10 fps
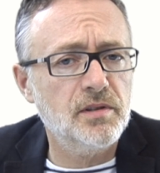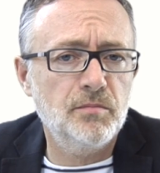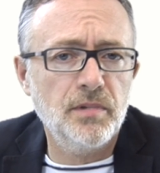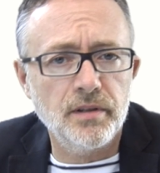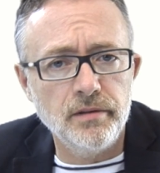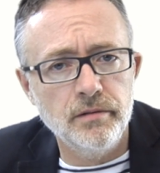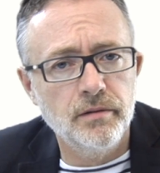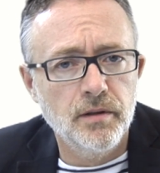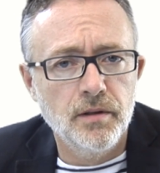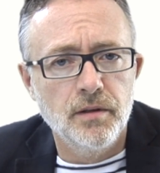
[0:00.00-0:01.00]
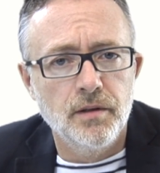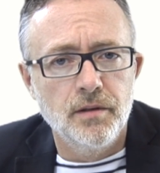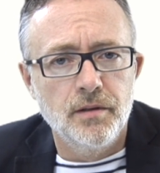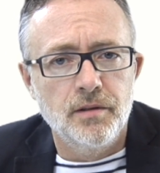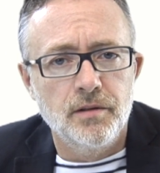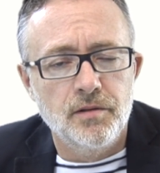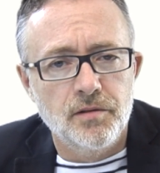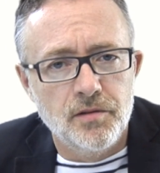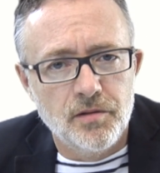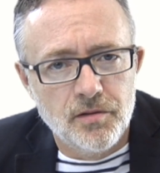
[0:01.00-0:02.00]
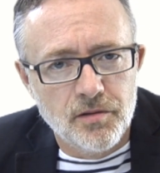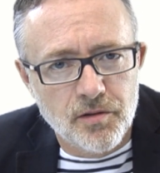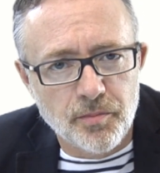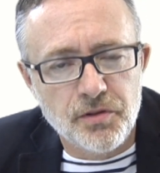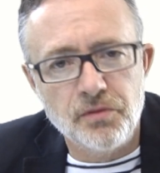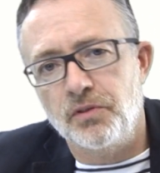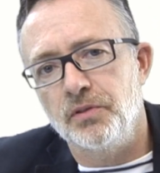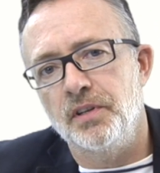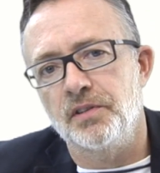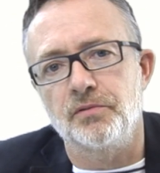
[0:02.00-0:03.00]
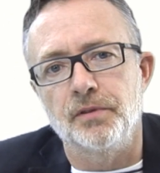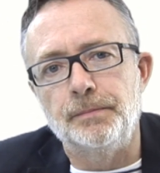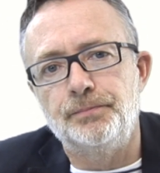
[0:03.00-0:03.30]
mean to produce good history?